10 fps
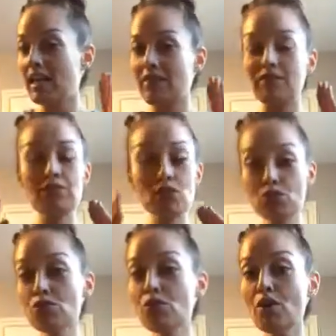If
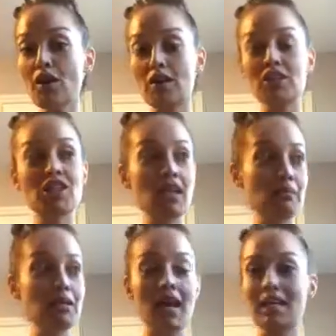you are
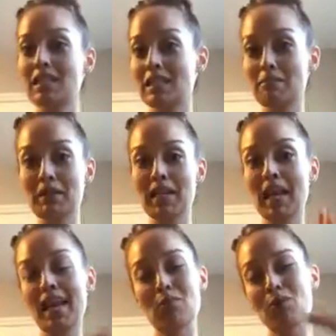ashamed to ask somebody,
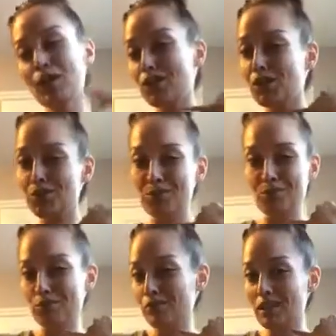hey, what are
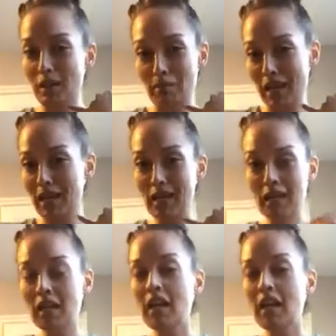you gonna make,